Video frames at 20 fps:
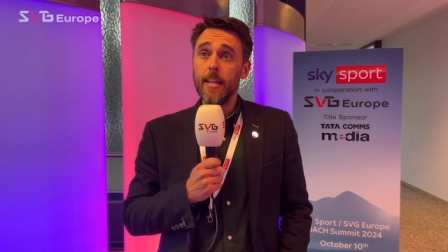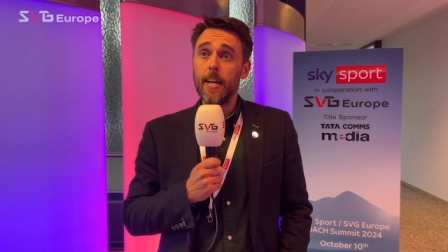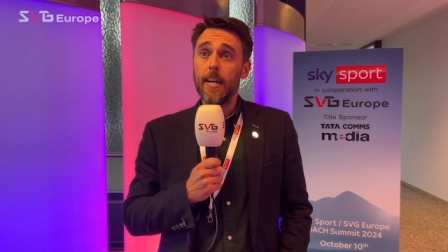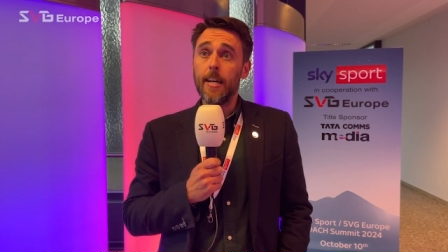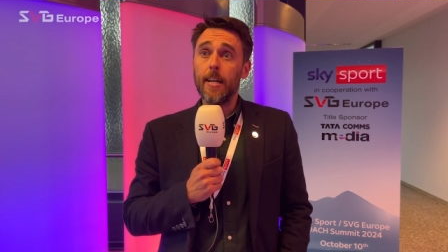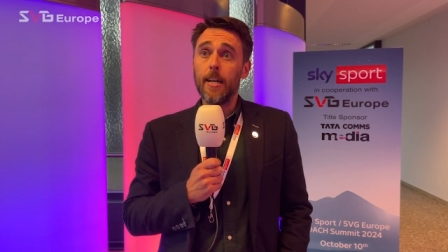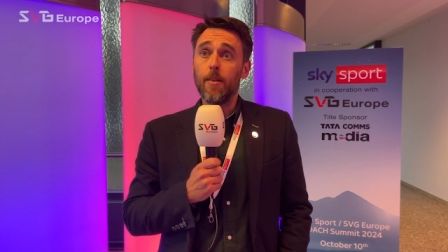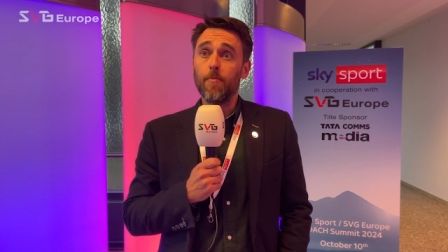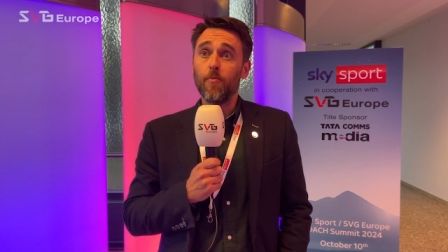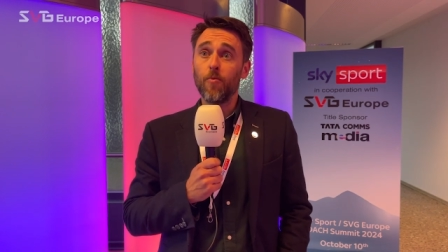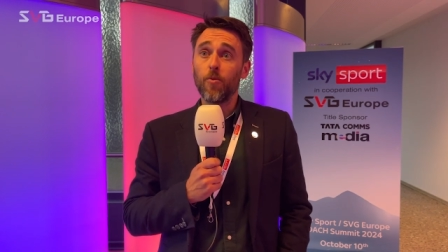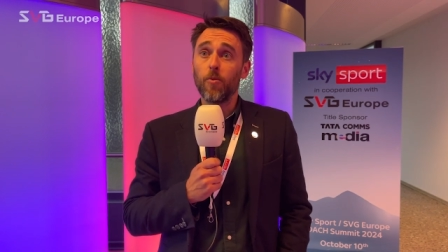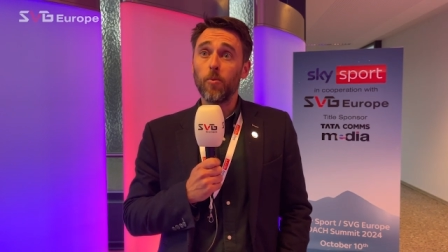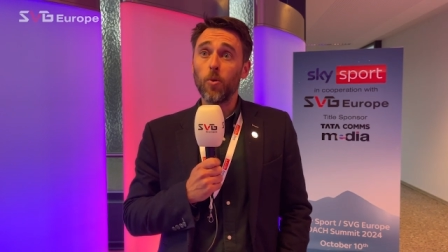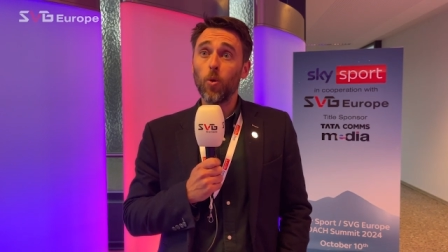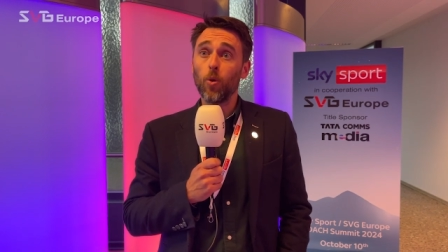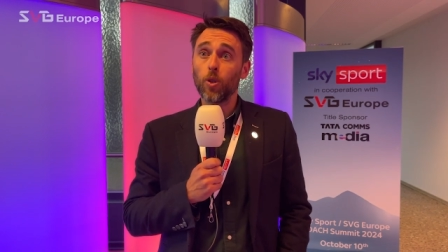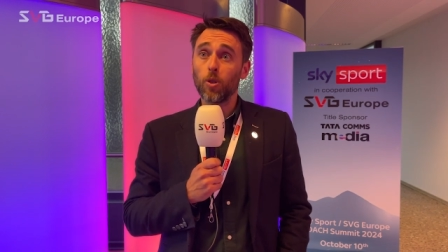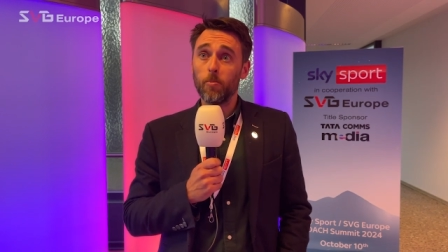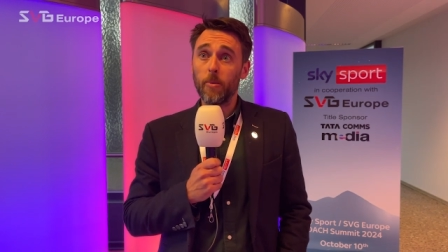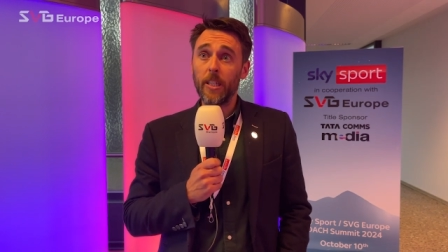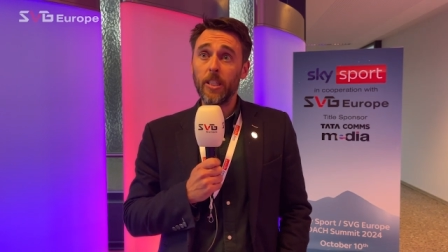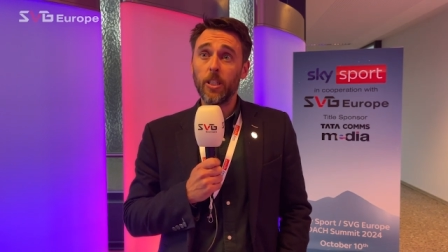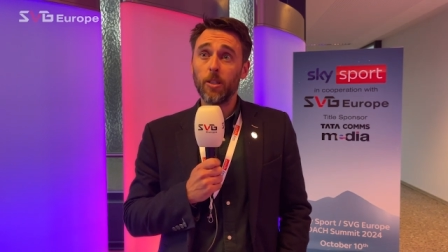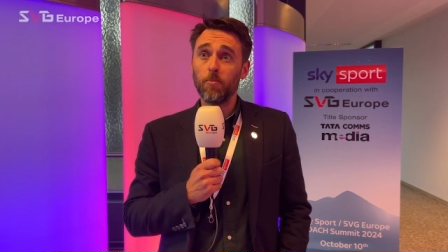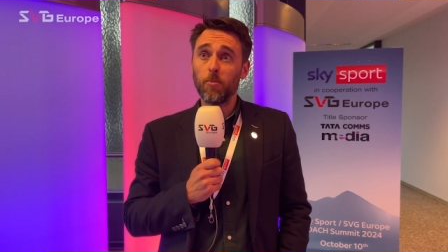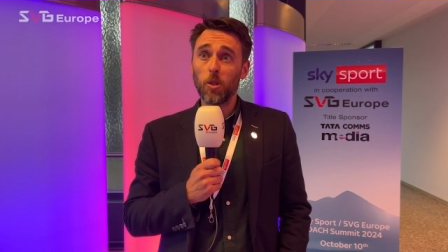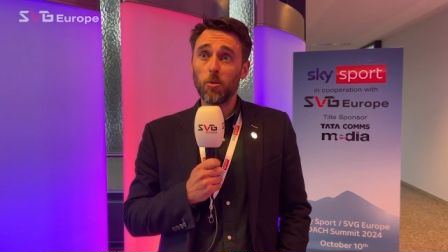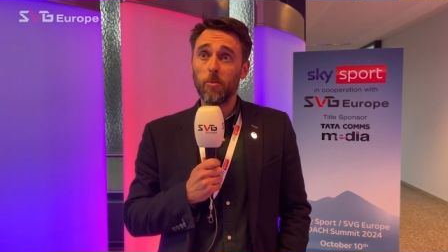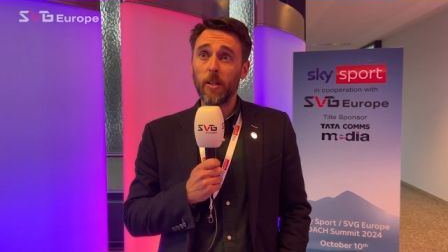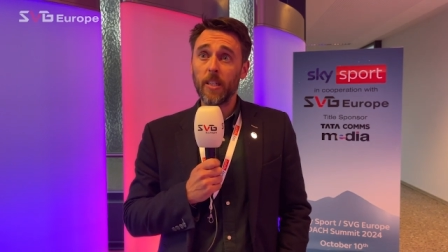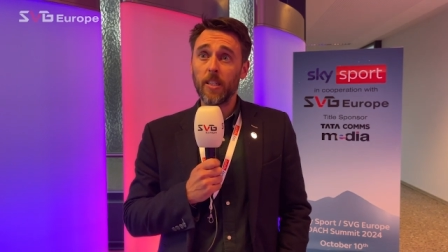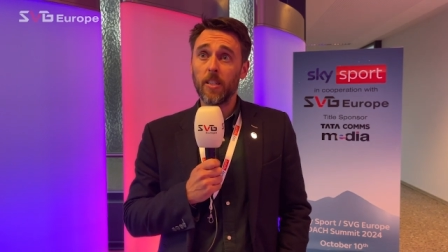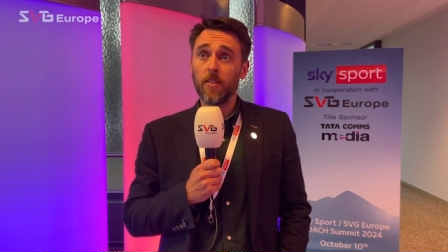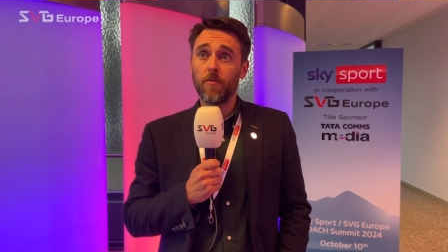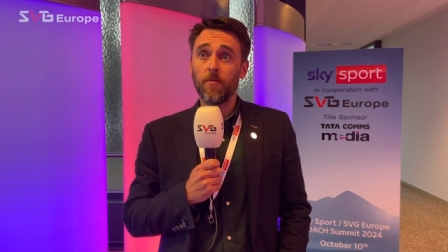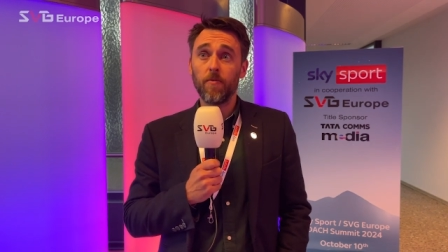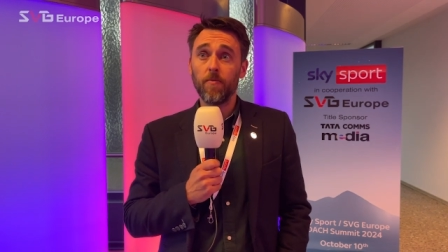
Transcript: From an automation perspective,